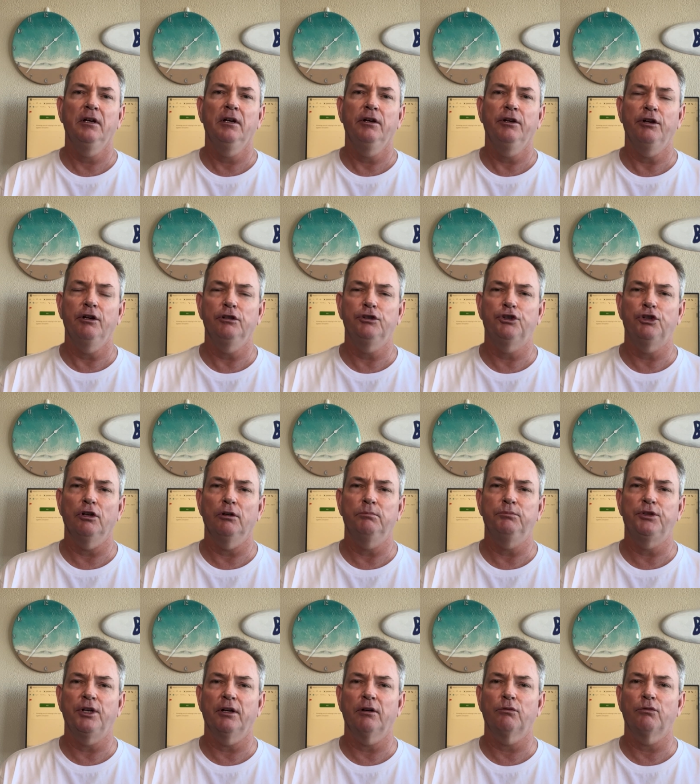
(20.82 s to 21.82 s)
YouTube
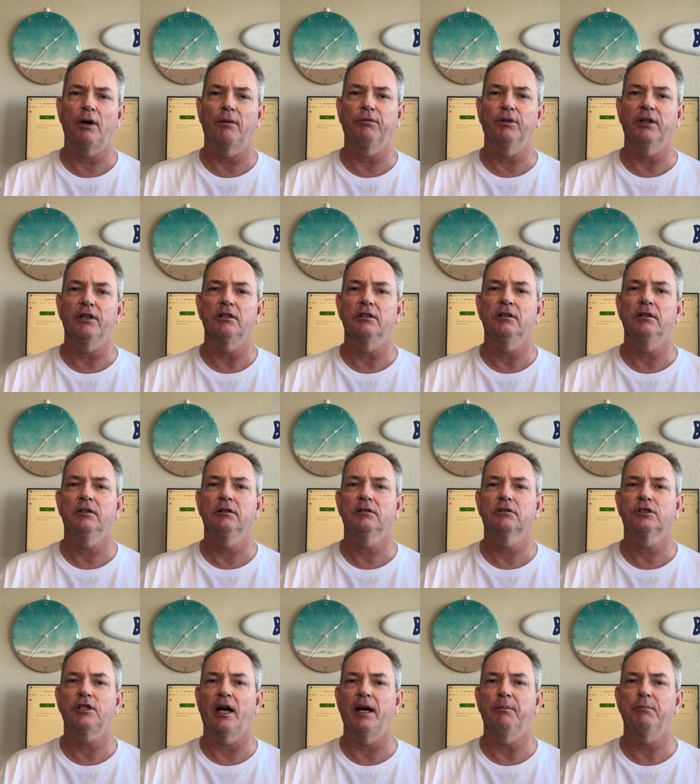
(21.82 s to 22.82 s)
channel, roughly the
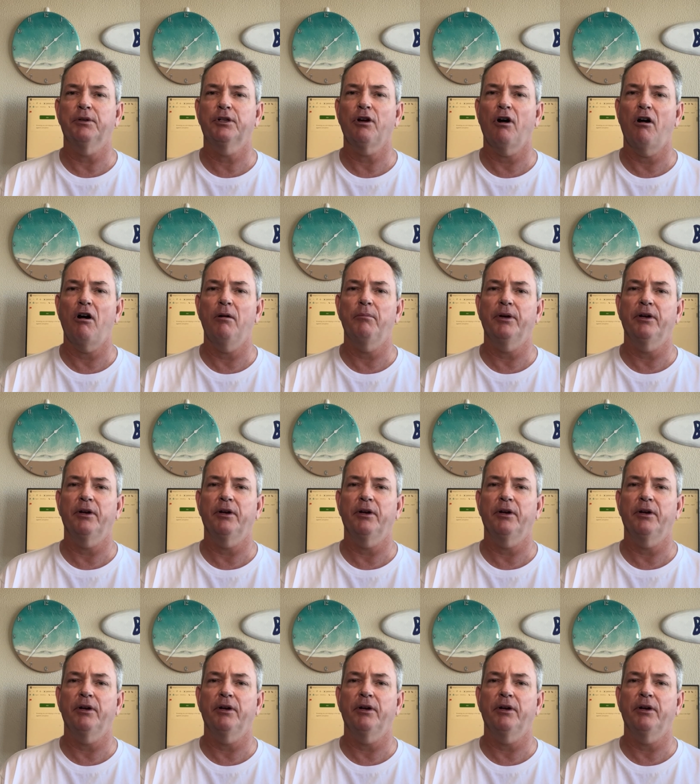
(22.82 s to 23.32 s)
same time,